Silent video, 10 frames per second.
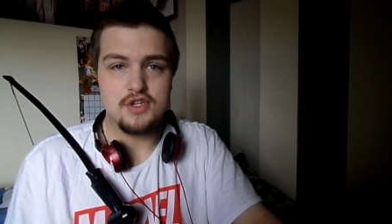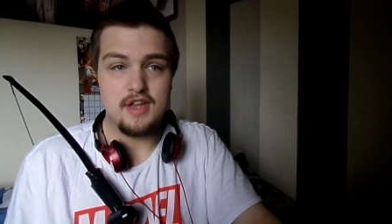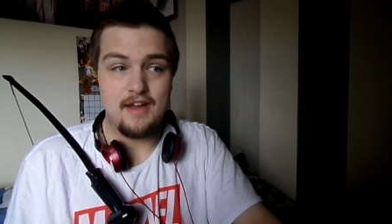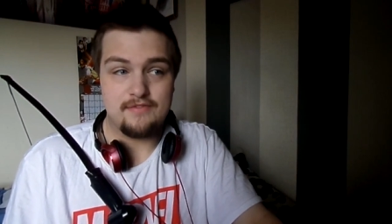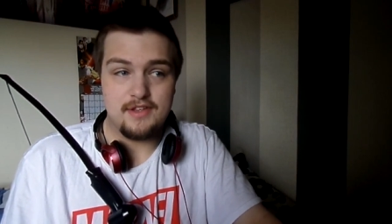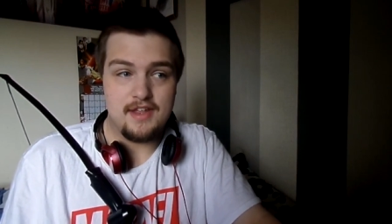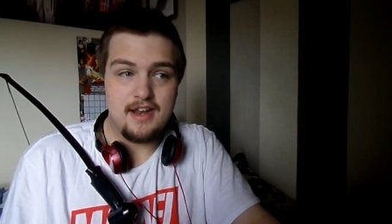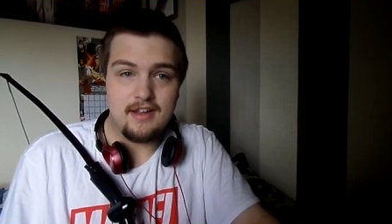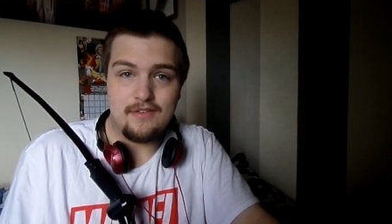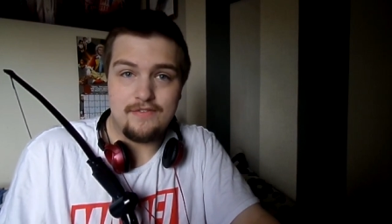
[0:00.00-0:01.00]
after their
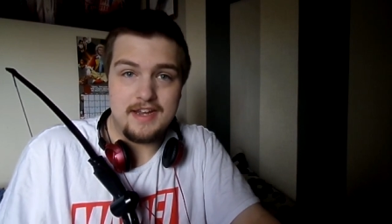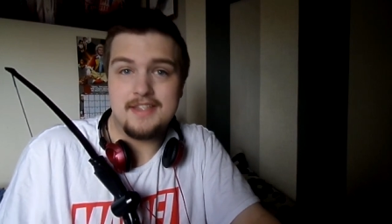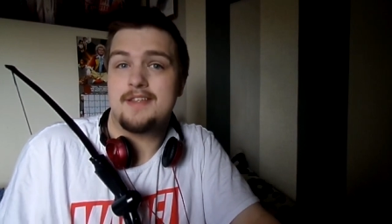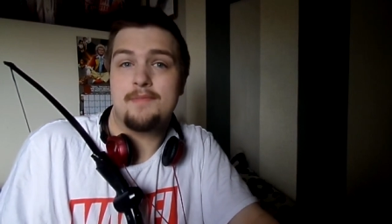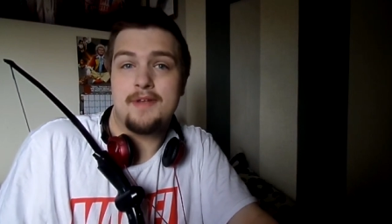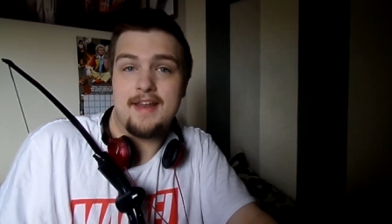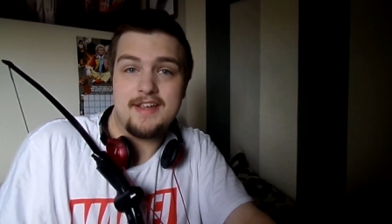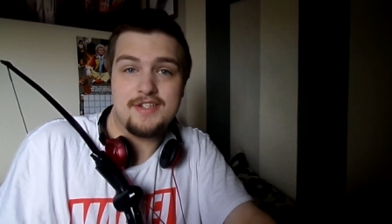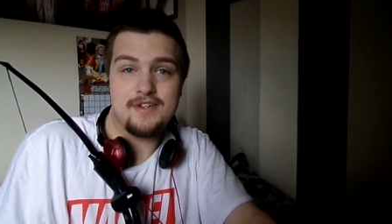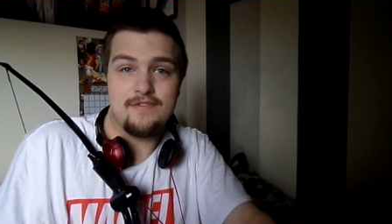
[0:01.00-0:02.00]
little fight
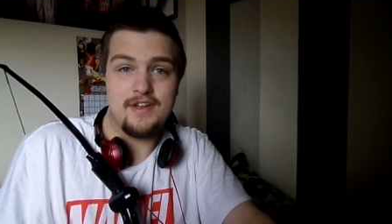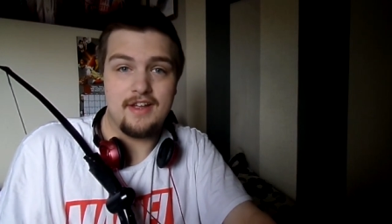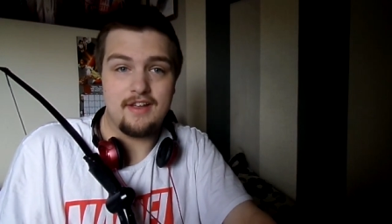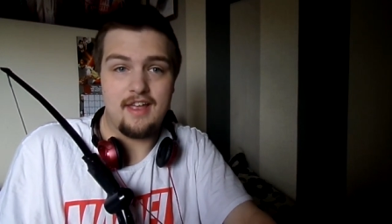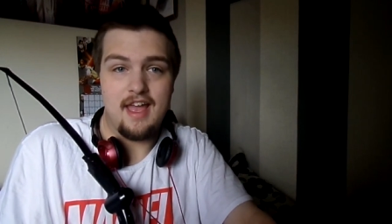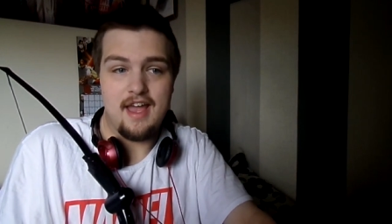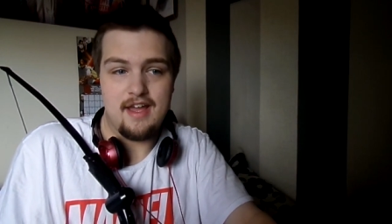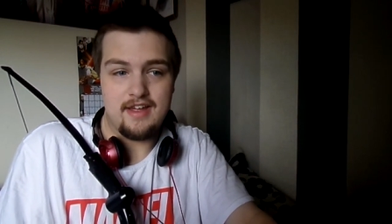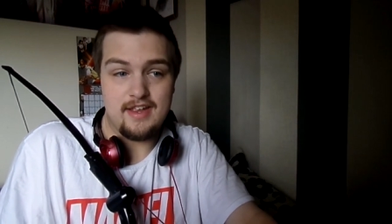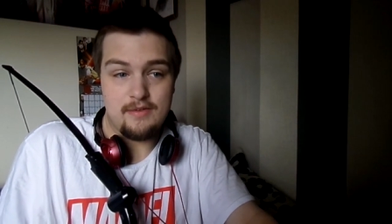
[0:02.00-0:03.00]
stipulation thing, uh,
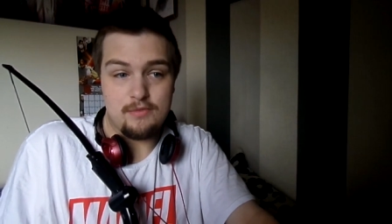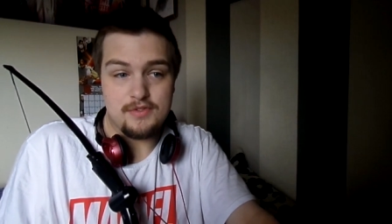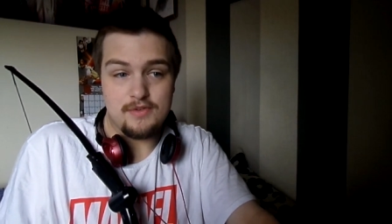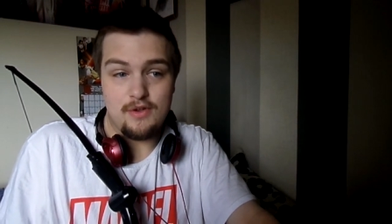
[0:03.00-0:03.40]
he was,